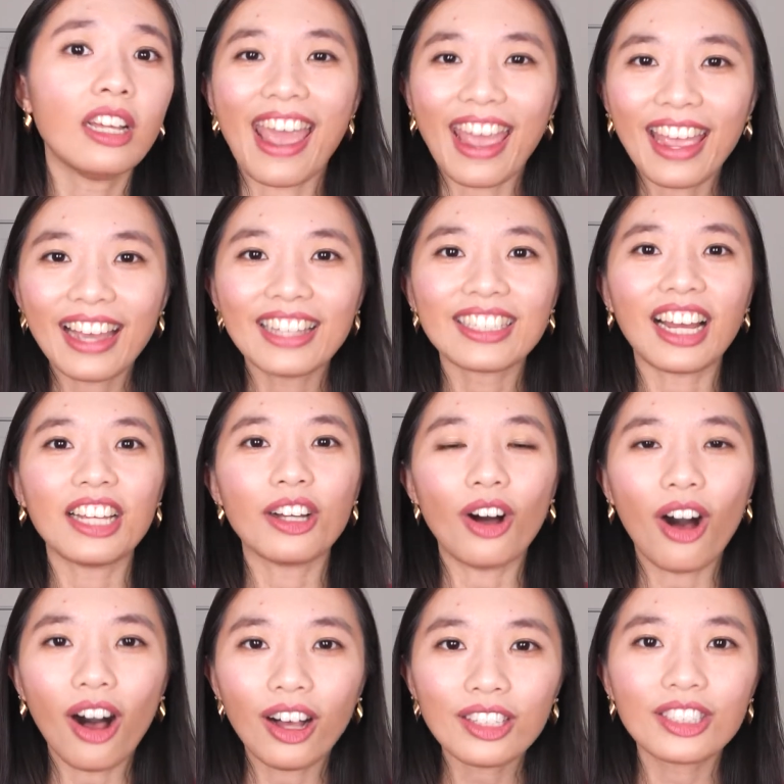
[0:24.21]
And I
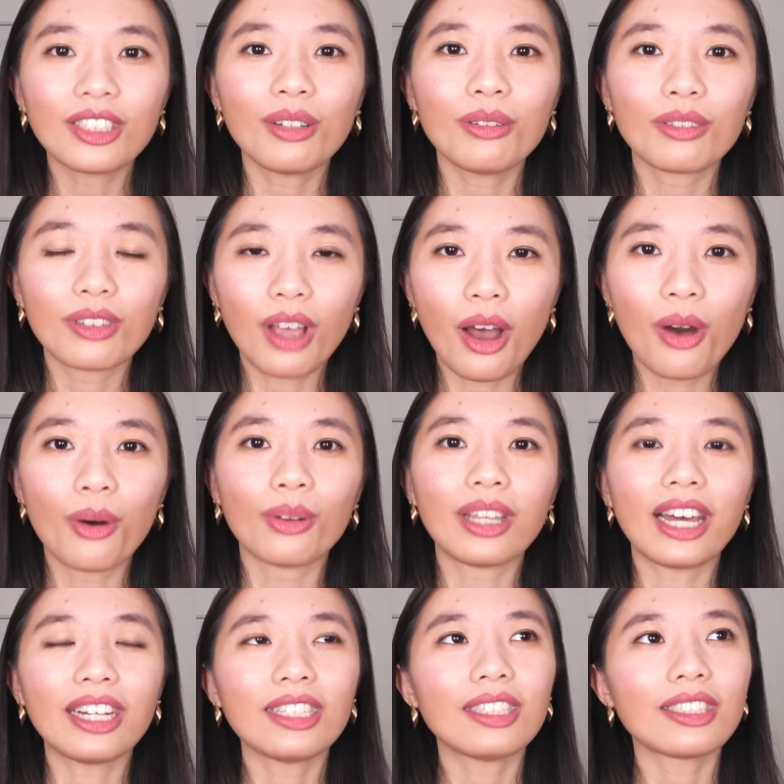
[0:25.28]
also know
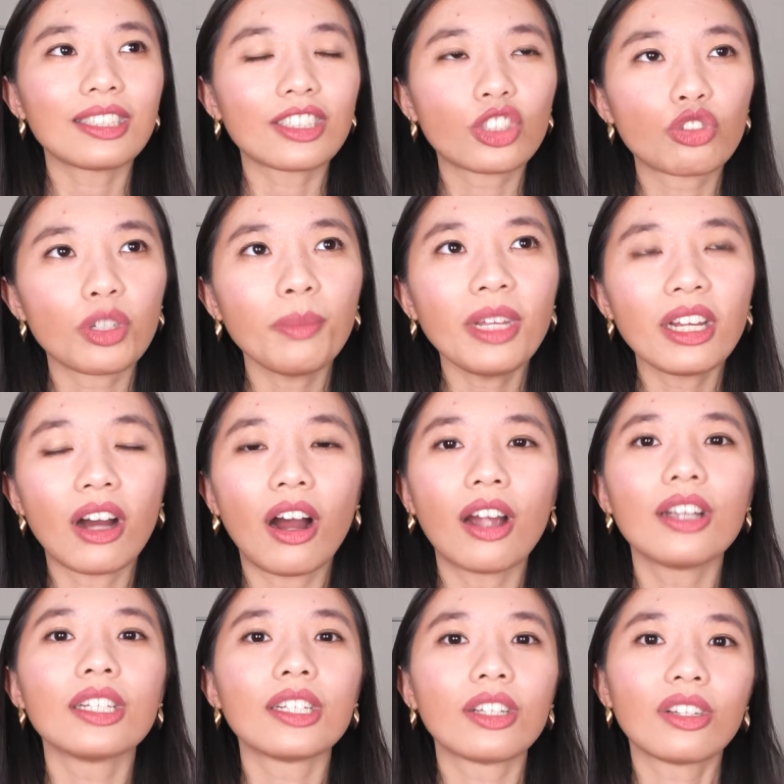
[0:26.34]
that it is extremely
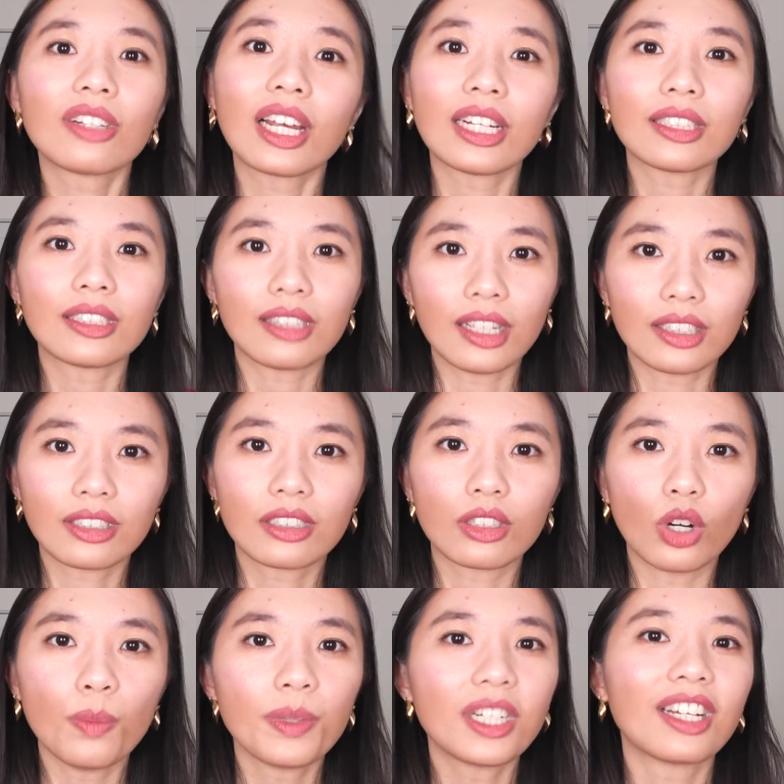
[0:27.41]
hard in the United States to
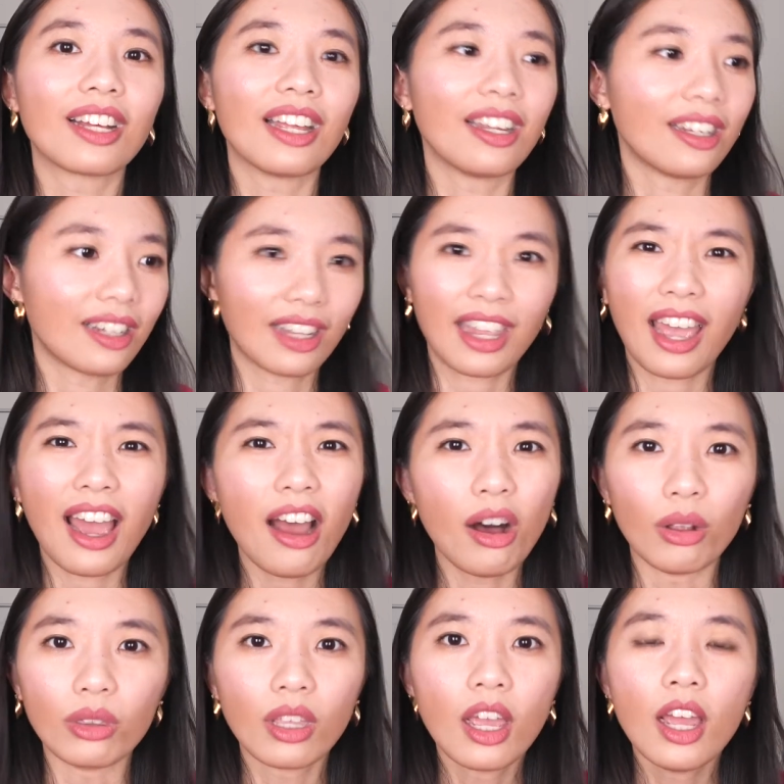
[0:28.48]
open a, an account